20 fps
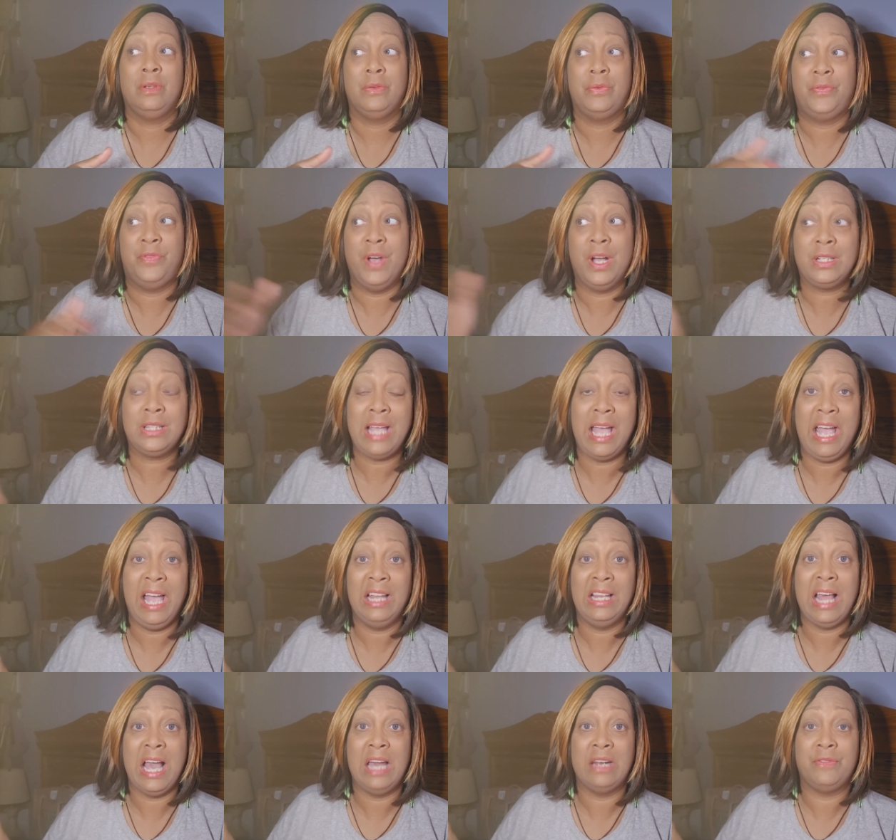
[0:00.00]
Fuck the
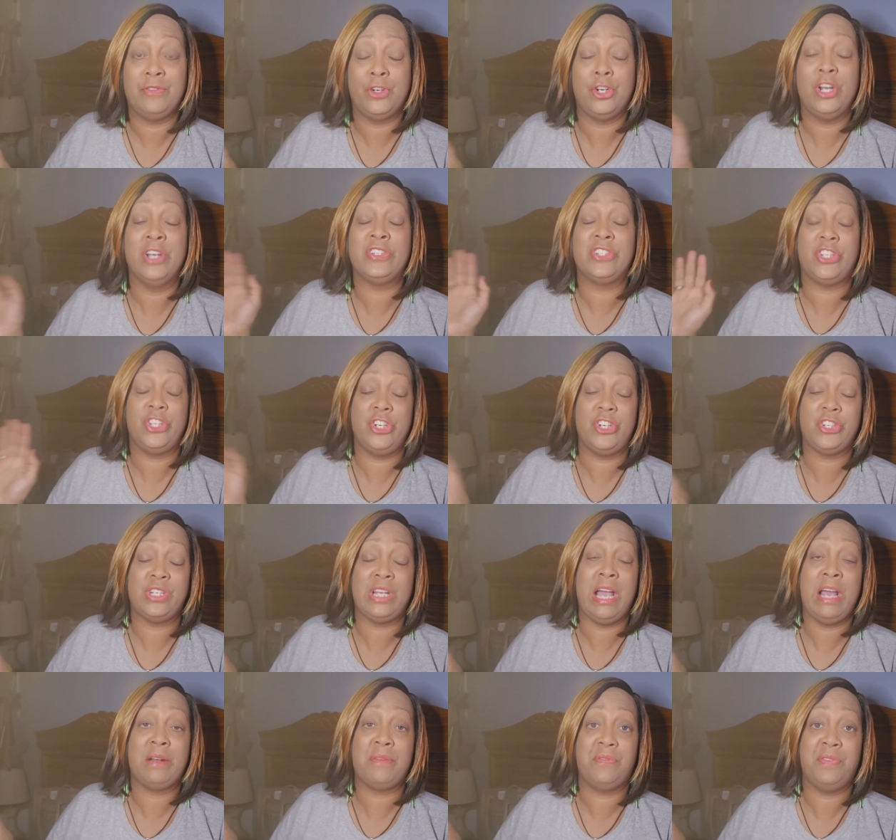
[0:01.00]
hell out of her until you're
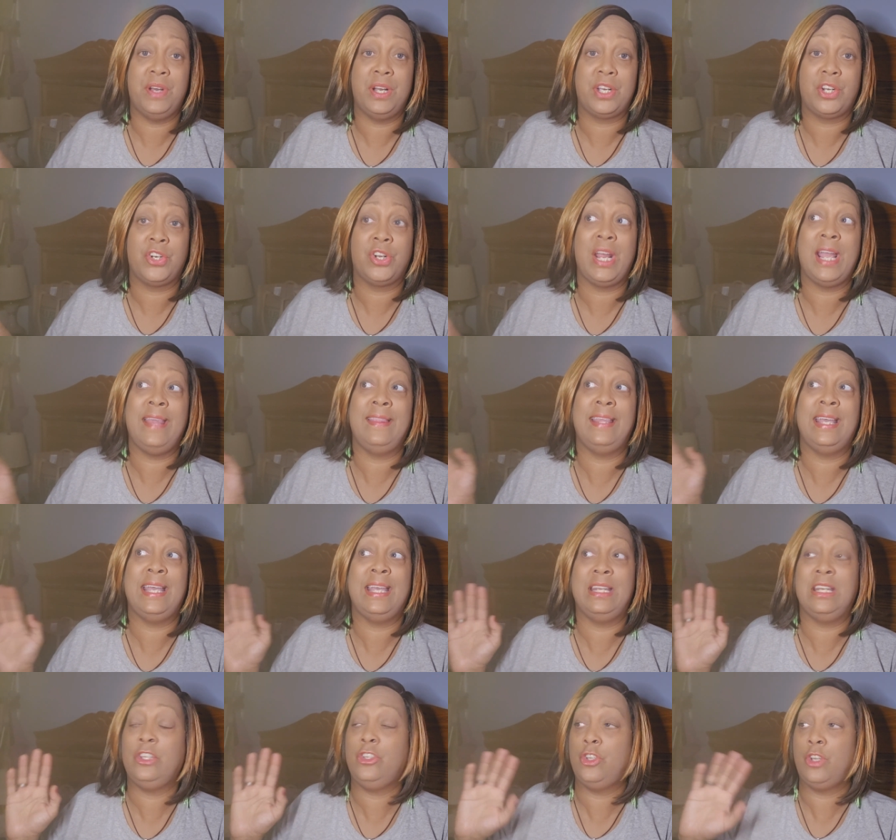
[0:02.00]
tired of fucking her, and
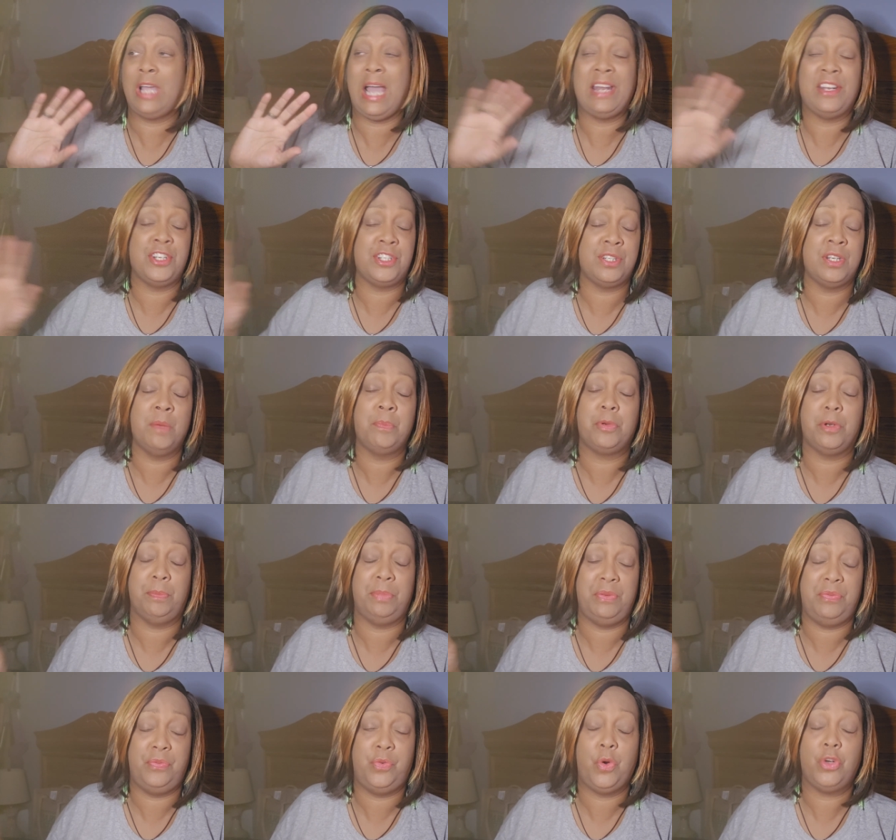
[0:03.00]
then you got to dump her
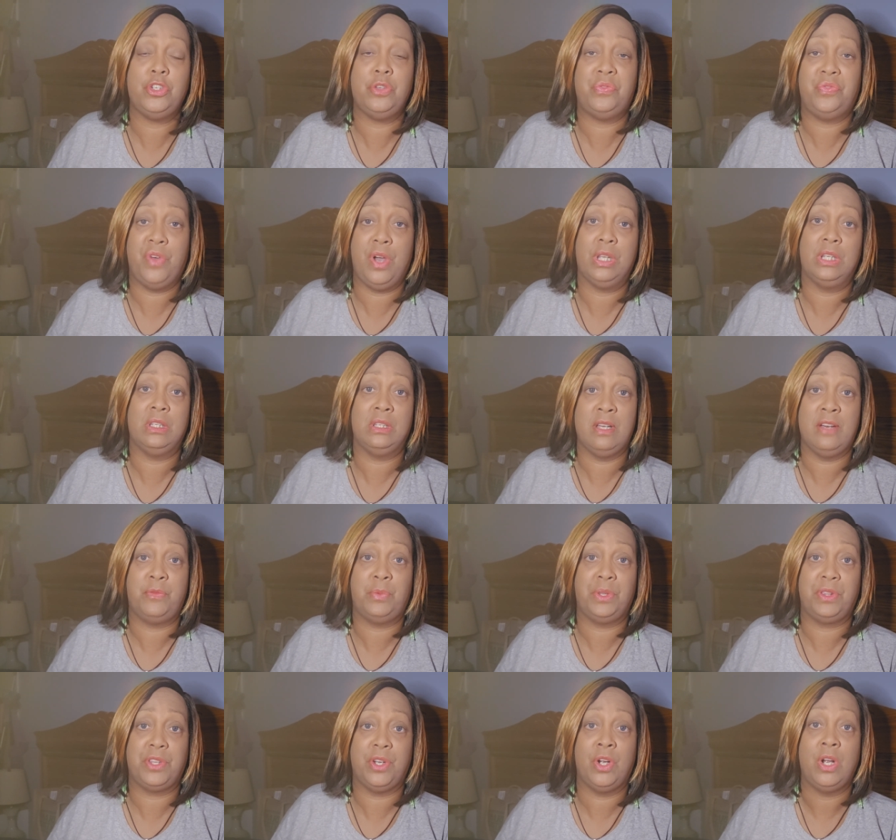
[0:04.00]
before you fall in love
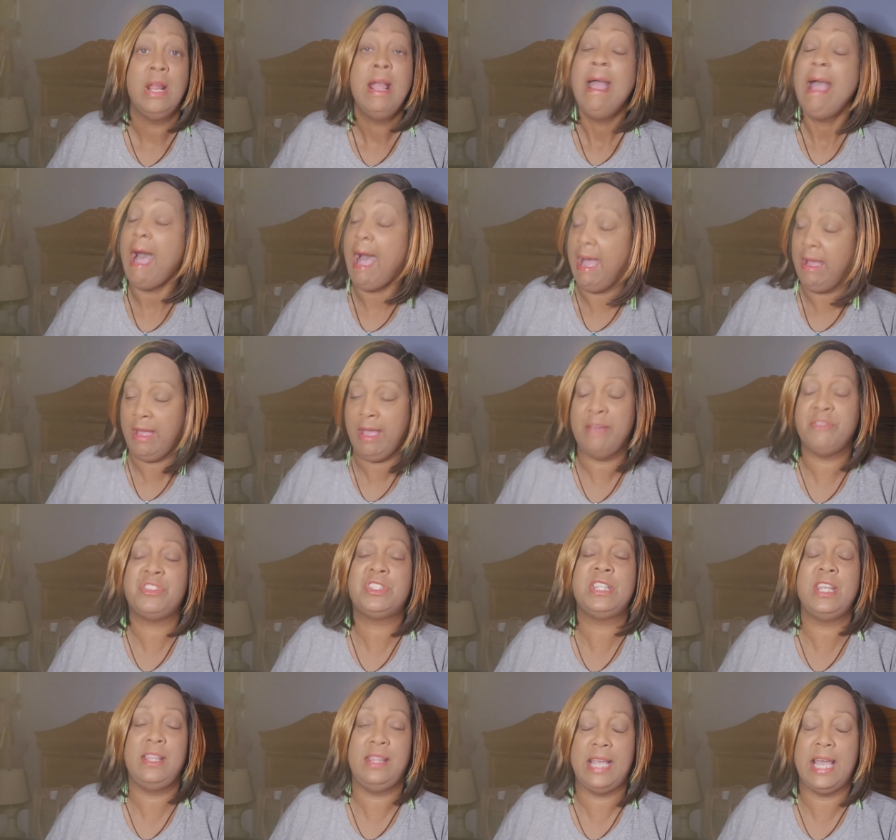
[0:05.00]
with her. I have
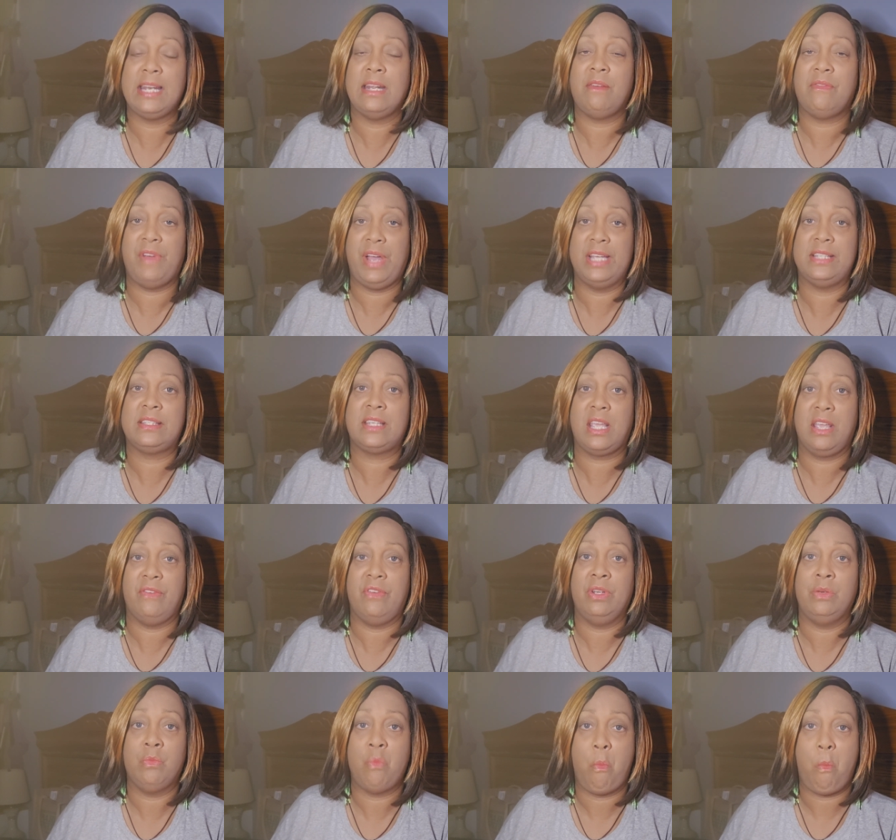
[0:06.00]
seen that advice
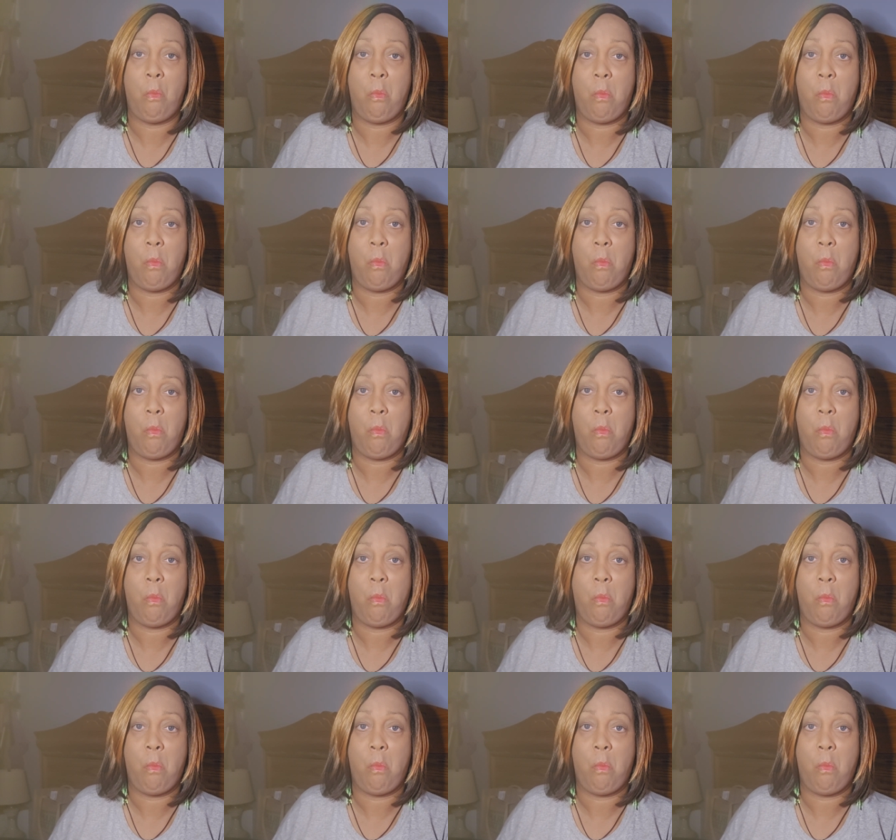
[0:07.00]
given.